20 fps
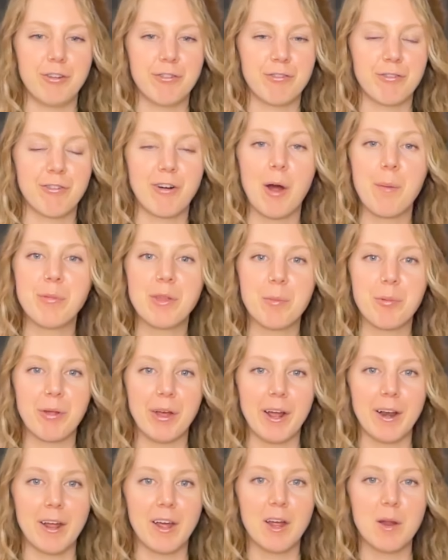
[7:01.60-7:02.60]
from the
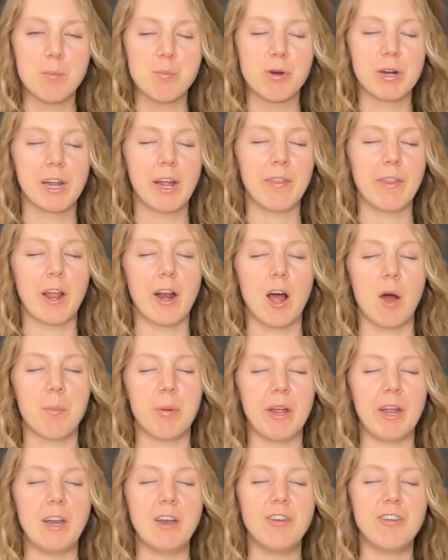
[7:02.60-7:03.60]
planet, bringing that up
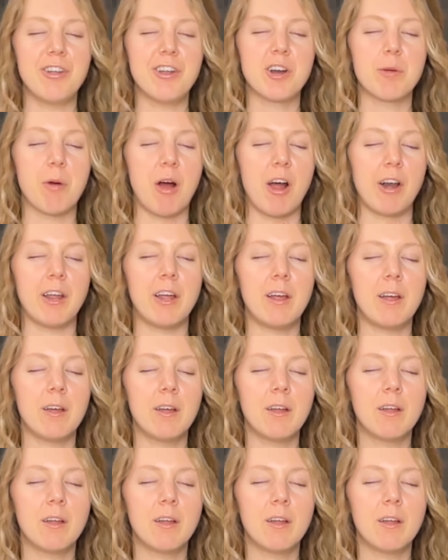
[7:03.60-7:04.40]
into your body.